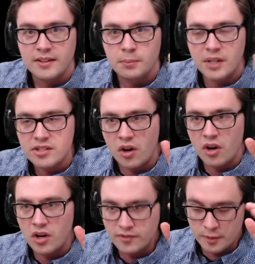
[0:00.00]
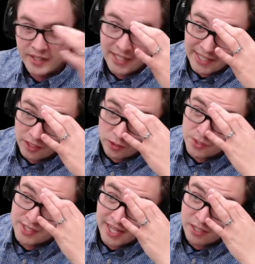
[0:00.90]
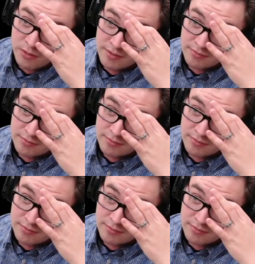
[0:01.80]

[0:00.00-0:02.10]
But it's hard for me to get close to anyone.